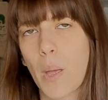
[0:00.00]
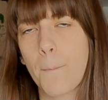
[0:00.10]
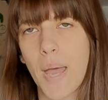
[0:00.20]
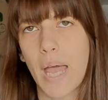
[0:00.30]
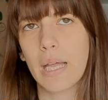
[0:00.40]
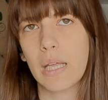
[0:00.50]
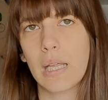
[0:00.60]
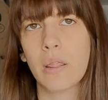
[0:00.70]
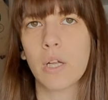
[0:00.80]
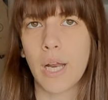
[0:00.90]
back
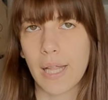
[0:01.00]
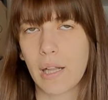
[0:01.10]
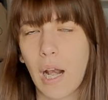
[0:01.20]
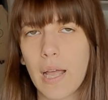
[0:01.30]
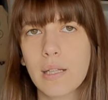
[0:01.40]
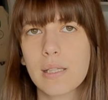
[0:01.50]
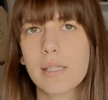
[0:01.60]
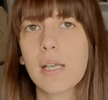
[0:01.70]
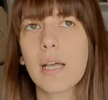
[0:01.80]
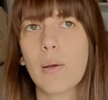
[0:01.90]
in the
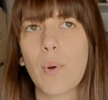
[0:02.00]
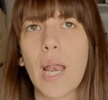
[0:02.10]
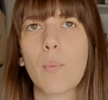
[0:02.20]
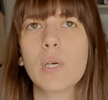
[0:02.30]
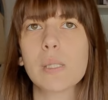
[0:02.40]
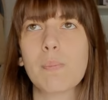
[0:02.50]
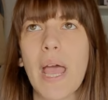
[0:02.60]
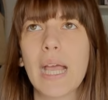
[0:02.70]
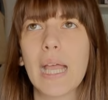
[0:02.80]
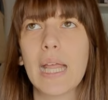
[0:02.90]
Netherlands. When I was
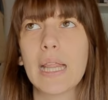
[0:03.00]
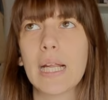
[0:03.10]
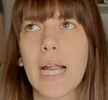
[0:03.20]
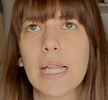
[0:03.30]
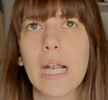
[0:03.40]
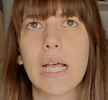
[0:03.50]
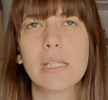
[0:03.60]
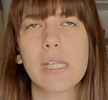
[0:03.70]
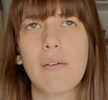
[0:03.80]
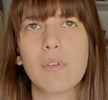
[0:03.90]
back in the
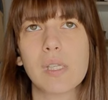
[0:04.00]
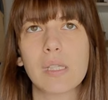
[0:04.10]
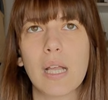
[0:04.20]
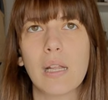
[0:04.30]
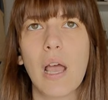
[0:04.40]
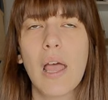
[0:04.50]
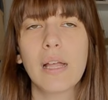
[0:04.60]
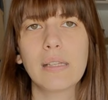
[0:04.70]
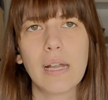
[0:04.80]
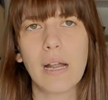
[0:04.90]
Netherlands, I visited
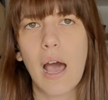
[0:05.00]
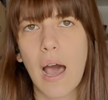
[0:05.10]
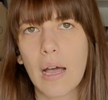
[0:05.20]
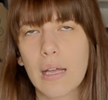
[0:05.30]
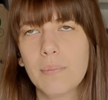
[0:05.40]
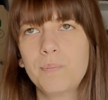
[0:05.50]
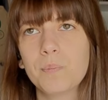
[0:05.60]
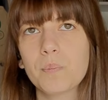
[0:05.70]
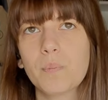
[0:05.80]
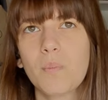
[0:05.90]
Den Haag,
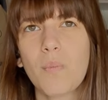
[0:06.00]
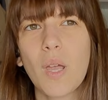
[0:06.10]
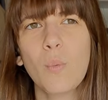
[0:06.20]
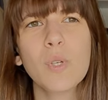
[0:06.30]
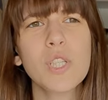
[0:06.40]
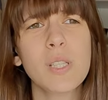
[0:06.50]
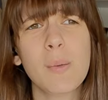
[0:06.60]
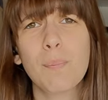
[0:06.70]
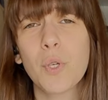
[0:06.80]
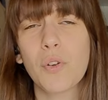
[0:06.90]
which is a
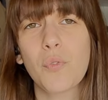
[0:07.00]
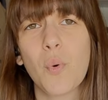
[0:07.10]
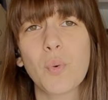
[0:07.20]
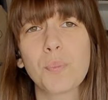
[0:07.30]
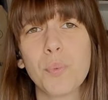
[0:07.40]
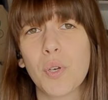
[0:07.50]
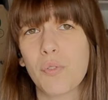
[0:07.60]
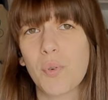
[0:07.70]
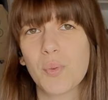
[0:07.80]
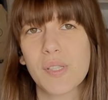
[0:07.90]
beautiful,
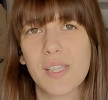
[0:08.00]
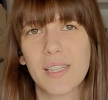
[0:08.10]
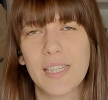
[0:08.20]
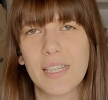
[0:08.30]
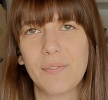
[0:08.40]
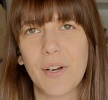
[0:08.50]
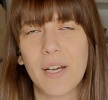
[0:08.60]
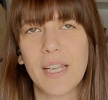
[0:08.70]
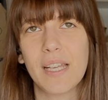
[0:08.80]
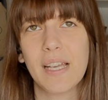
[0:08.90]
beautiful city,
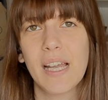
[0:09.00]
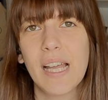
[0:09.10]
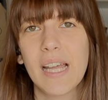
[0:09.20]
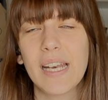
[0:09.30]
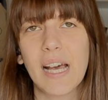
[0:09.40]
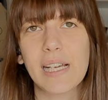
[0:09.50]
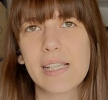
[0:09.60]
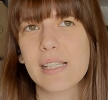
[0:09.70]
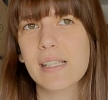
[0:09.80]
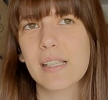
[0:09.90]
very
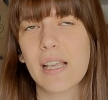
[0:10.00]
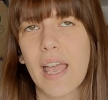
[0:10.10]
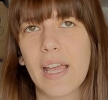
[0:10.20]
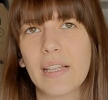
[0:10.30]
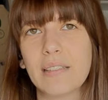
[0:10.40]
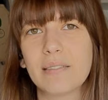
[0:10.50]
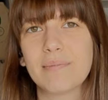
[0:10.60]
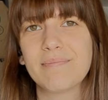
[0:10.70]
nice and